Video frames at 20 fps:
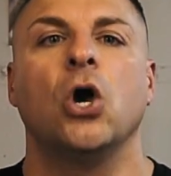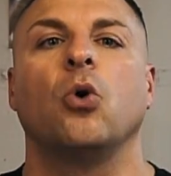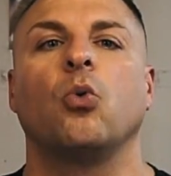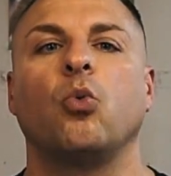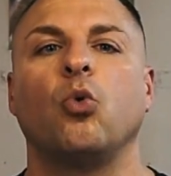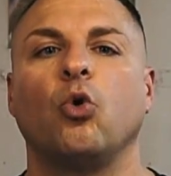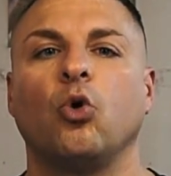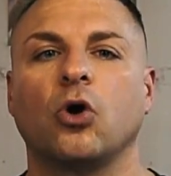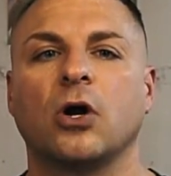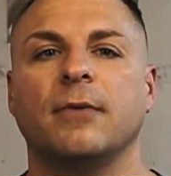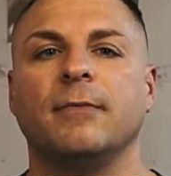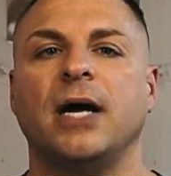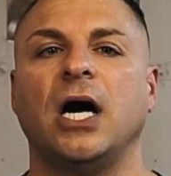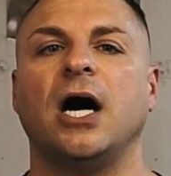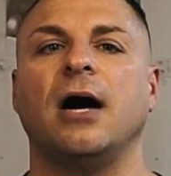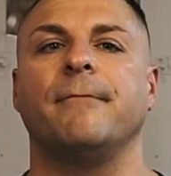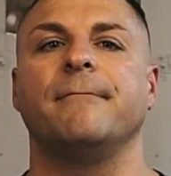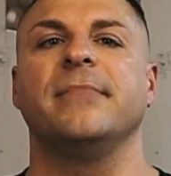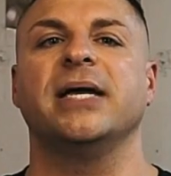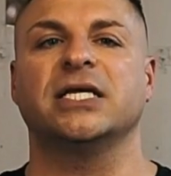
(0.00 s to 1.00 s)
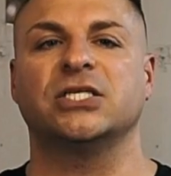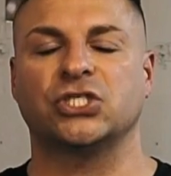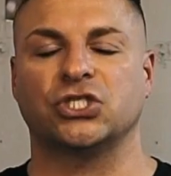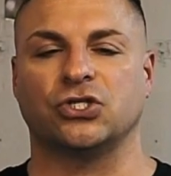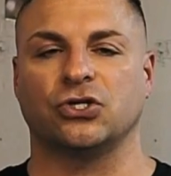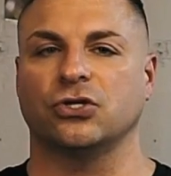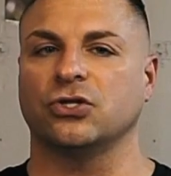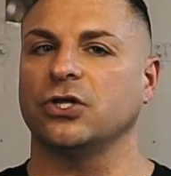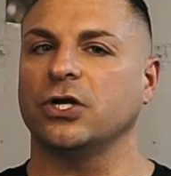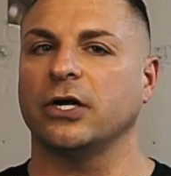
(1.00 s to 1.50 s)
Warm up, make
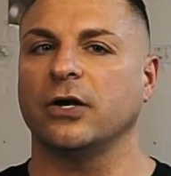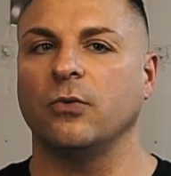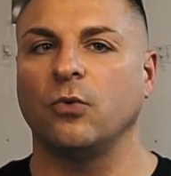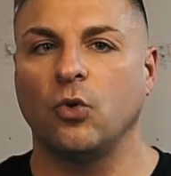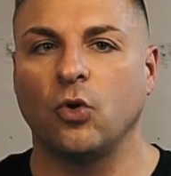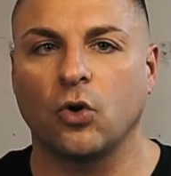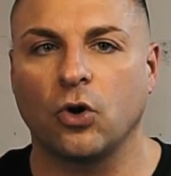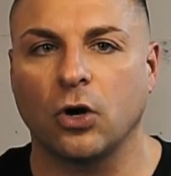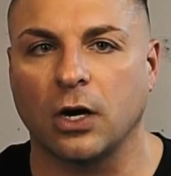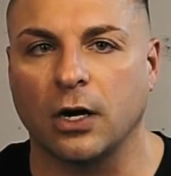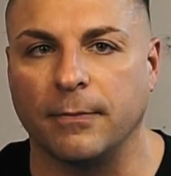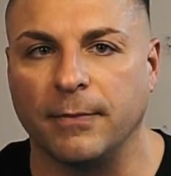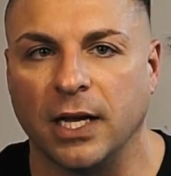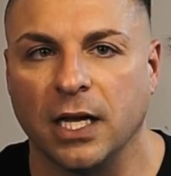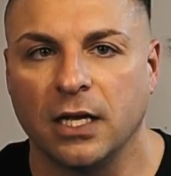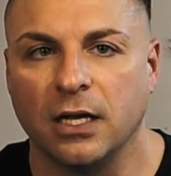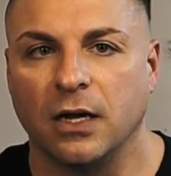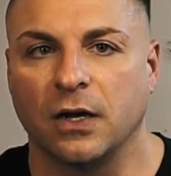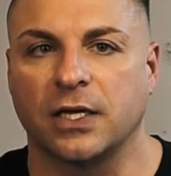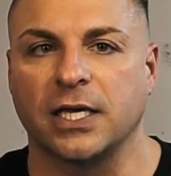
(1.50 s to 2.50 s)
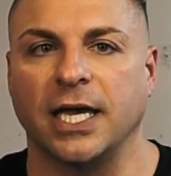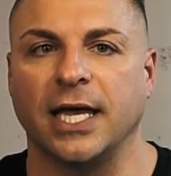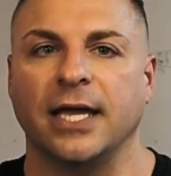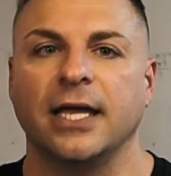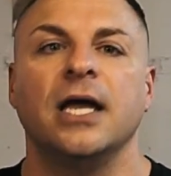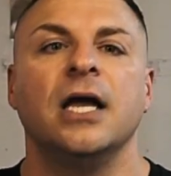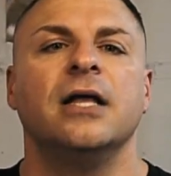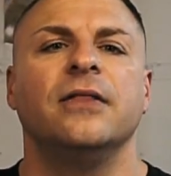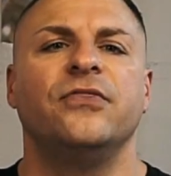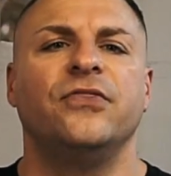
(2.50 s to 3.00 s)
sure they're warm,
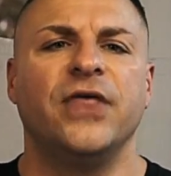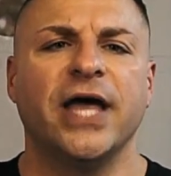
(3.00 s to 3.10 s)
okay?